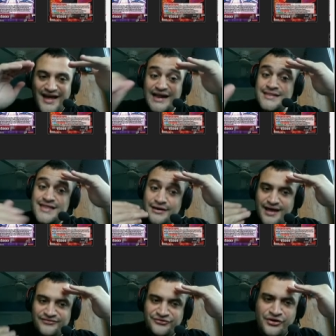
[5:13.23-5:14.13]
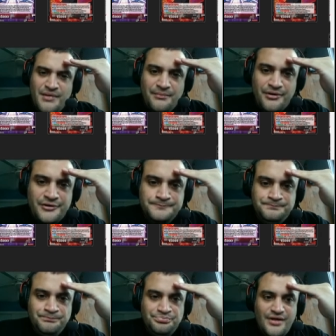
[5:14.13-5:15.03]
And then you have to remember
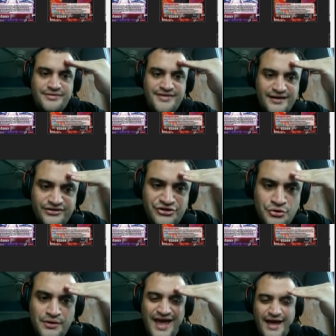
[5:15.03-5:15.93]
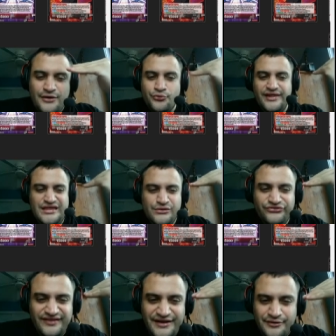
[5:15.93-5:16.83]
that you can't really
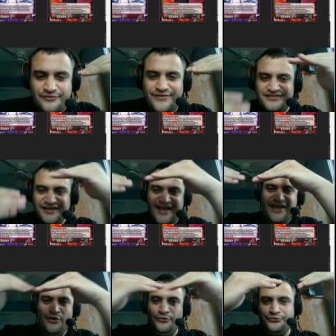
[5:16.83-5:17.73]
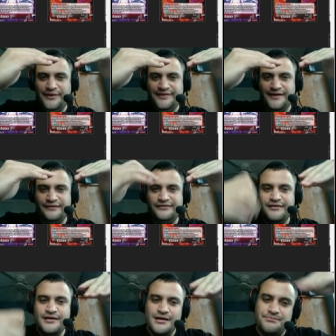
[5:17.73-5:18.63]
use the leader effect to KO 3
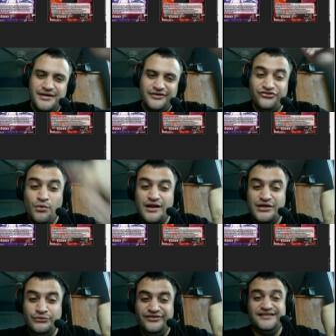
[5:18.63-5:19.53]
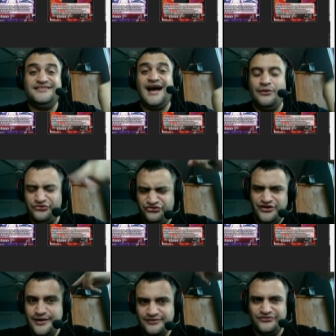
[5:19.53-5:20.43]
things because you want to use the Tau
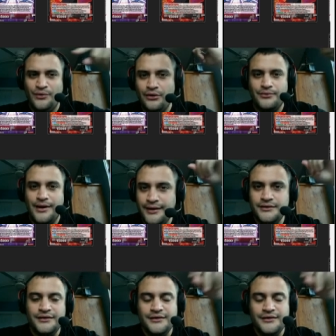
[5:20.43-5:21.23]
shit as well, right?